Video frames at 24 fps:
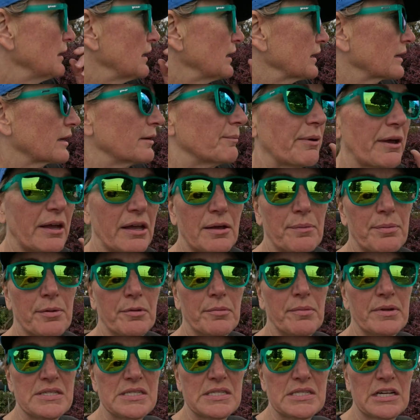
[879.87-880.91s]
I gotta pack up
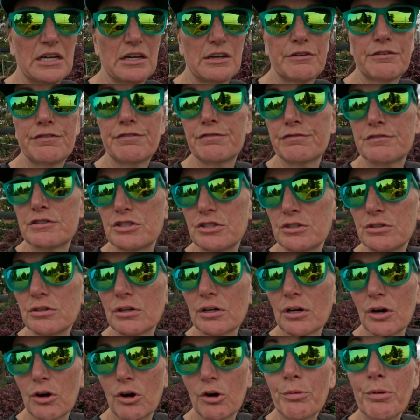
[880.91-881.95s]
all my stuff to
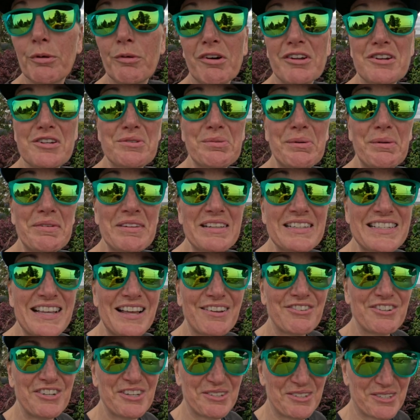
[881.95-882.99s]
go open water swimming this
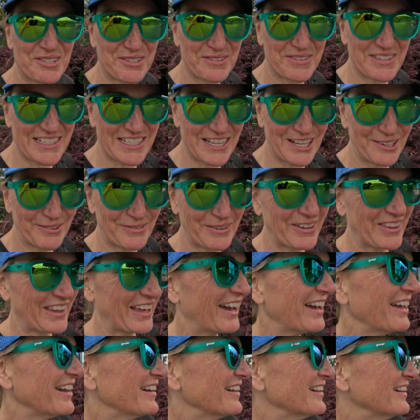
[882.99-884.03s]
afternoon. So I'm excited about
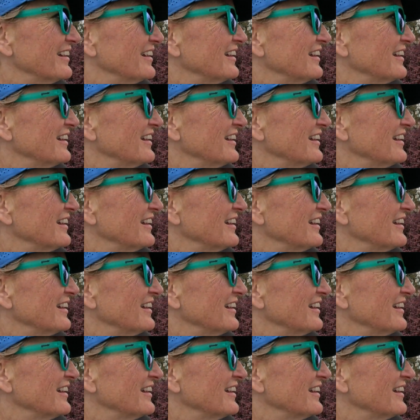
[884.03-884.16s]
that.